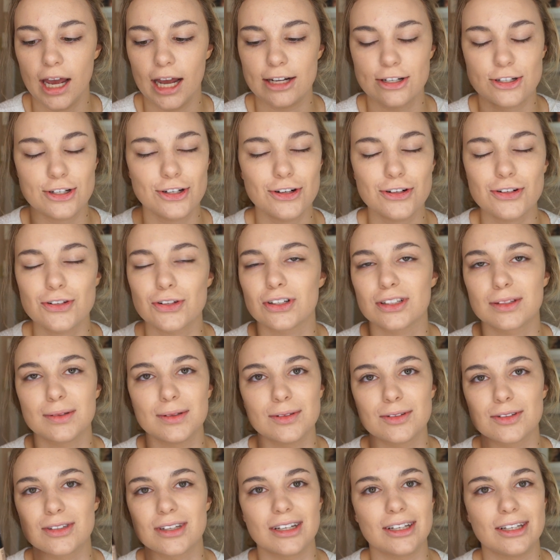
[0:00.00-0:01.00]
And she just looked at
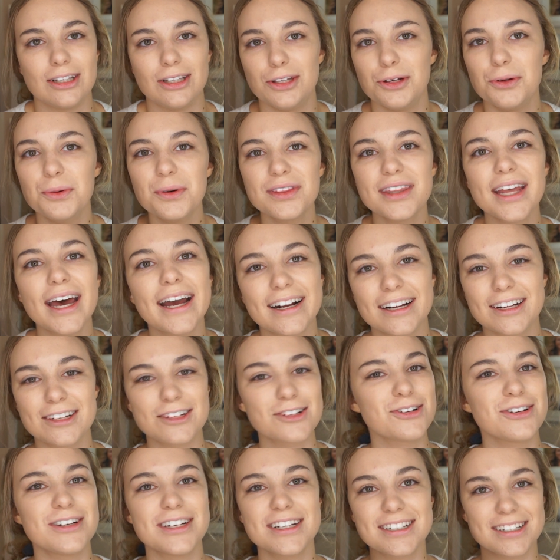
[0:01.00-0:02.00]
me and was like, you and that
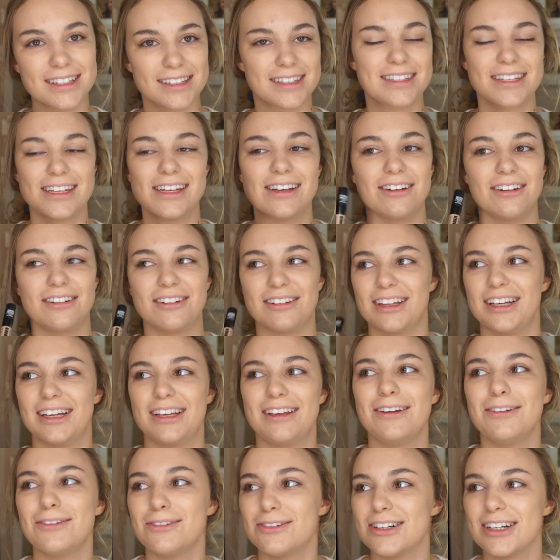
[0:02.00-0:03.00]
Catrice concealer,
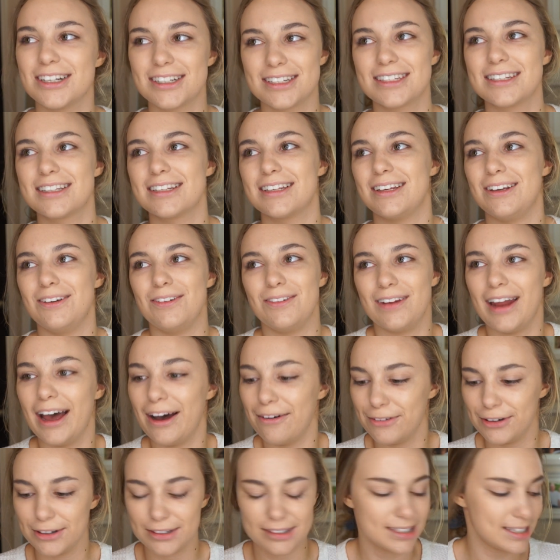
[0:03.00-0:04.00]
like you
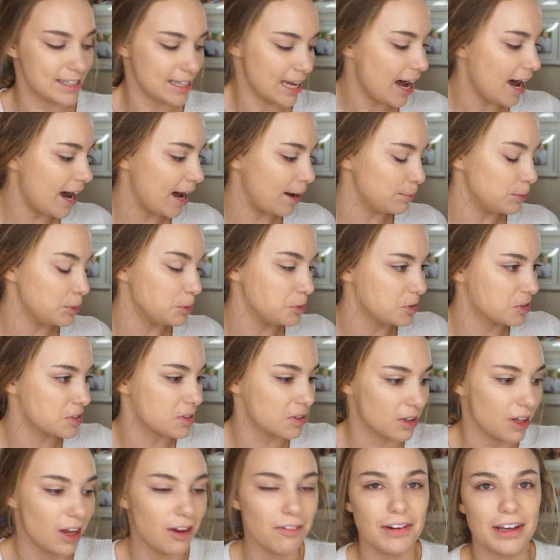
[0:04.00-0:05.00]
never stop. You
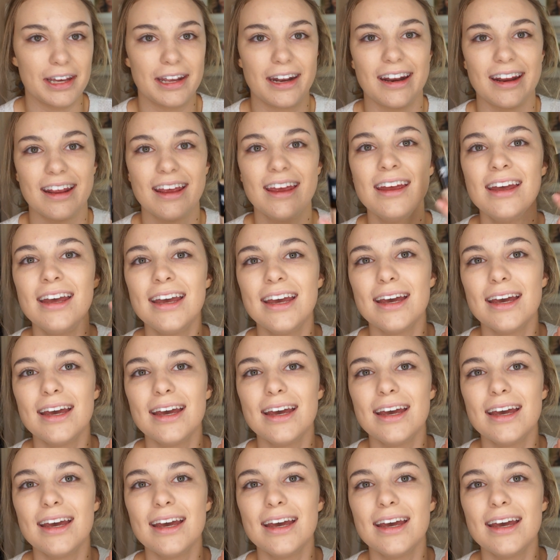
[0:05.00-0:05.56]
just love it.